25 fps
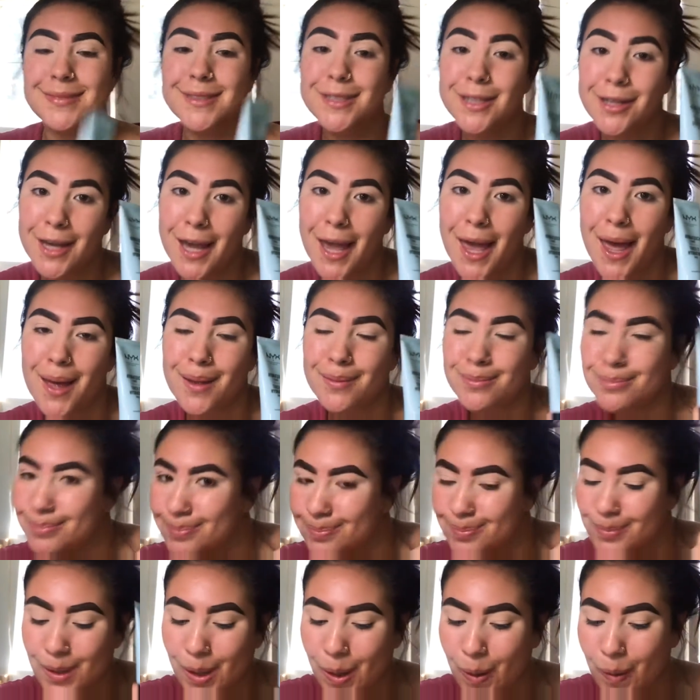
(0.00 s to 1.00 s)
So yeah.
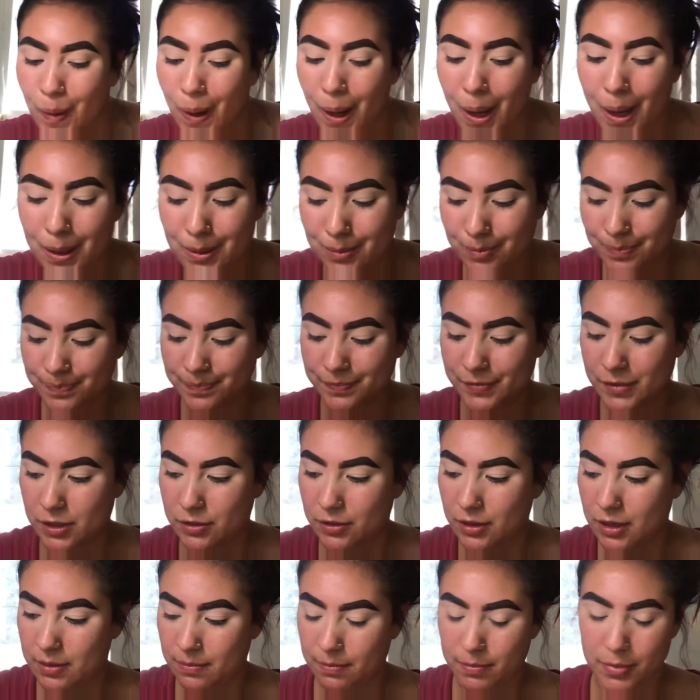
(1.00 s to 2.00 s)
Okay,
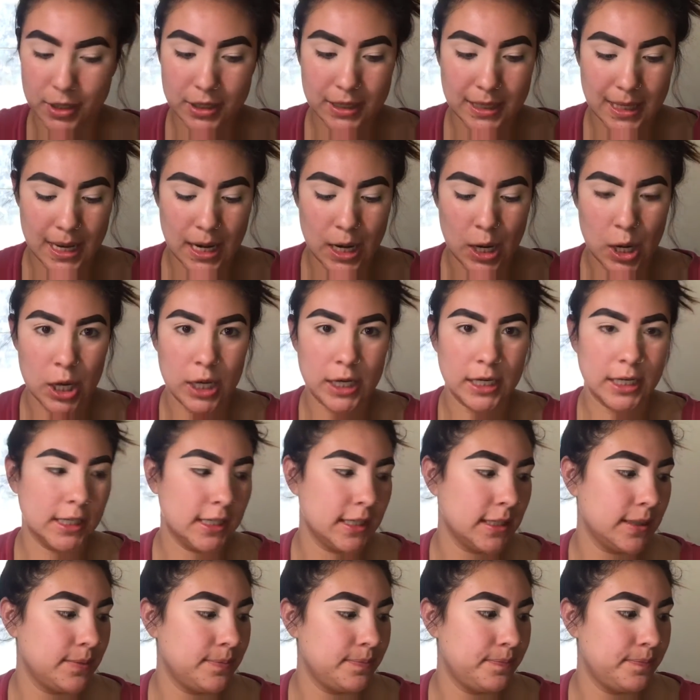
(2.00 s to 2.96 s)
so I'm gonna put that on.